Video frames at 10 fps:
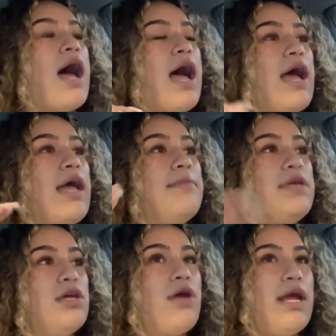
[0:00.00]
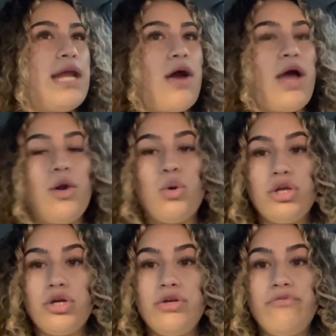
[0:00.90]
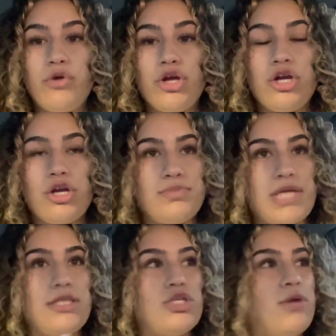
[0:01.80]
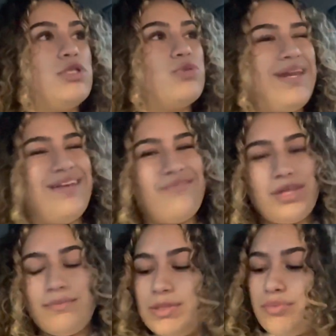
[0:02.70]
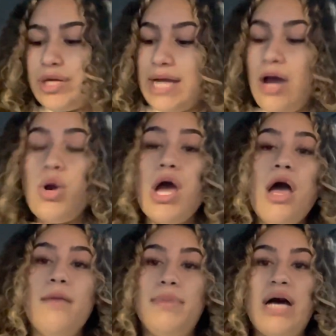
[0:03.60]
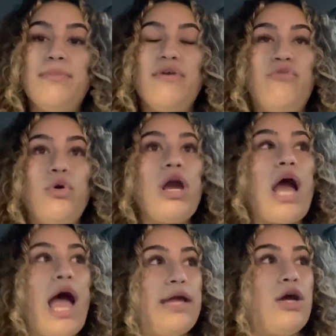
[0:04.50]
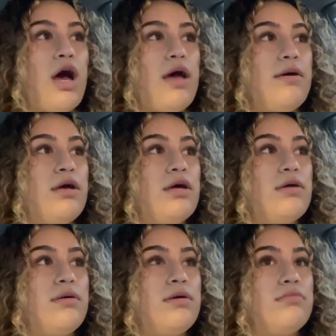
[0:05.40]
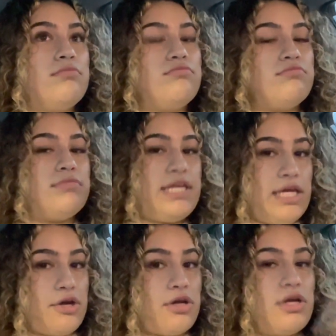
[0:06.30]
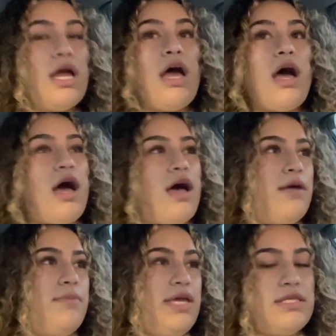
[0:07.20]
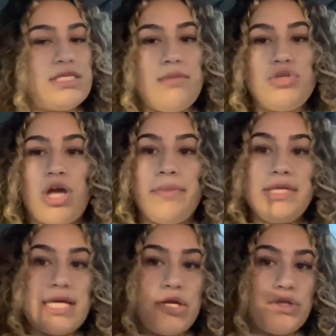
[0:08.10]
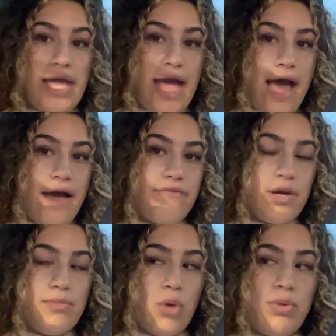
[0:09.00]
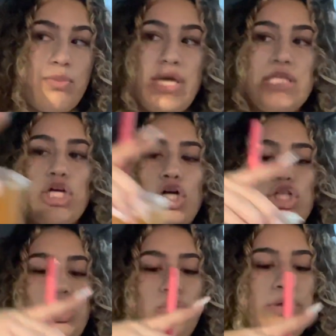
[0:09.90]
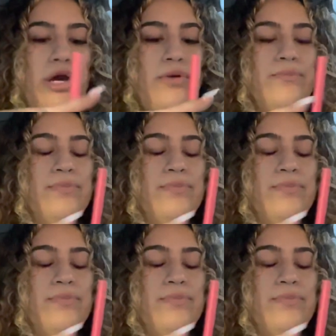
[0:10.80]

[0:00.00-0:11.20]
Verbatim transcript: i'm here right now i ordered for curbside so i'm just waiting for them to bring it out but before i got here um in the same shopping center they have a boba place called uno